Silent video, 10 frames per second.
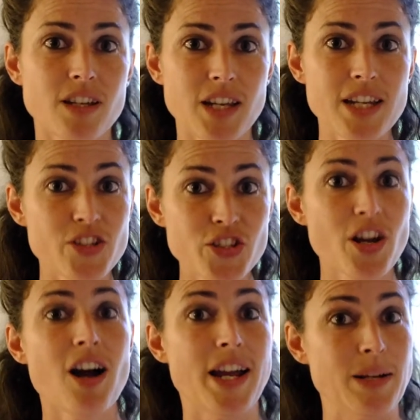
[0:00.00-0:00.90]
each
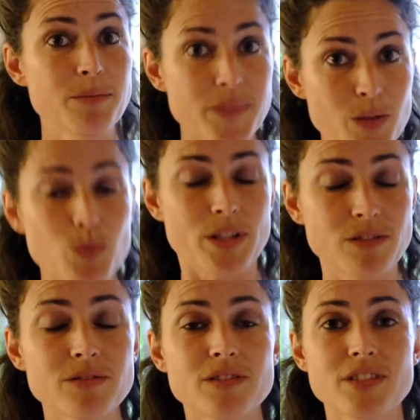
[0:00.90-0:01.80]
time it
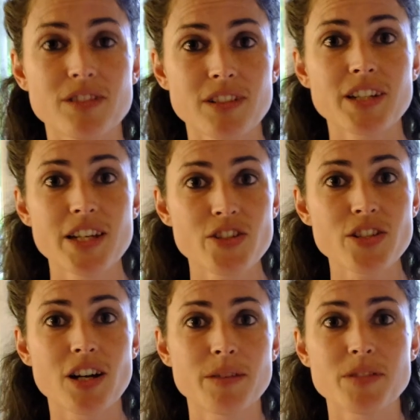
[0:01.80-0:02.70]

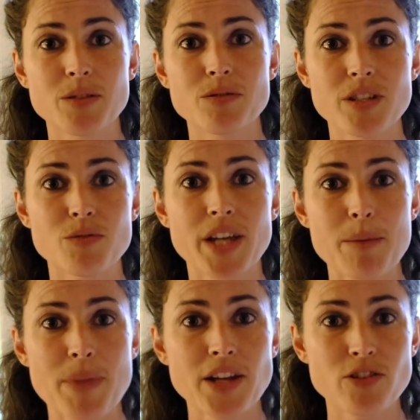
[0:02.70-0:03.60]
will
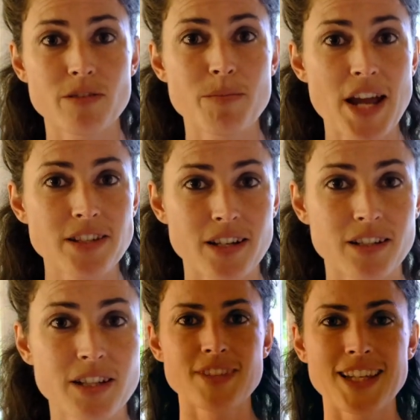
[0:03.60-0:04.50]
get better and better.
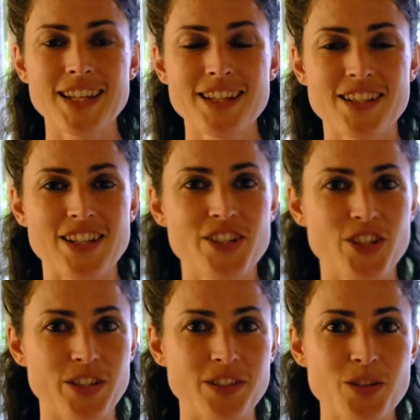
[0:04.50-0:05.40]
In
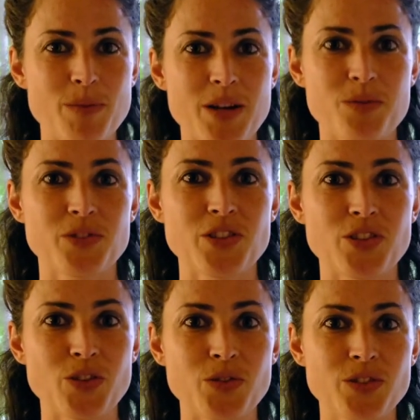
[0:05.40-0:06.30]
addition, you might want to
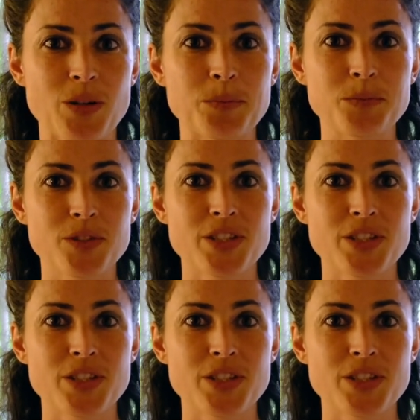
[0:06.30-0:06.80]
do some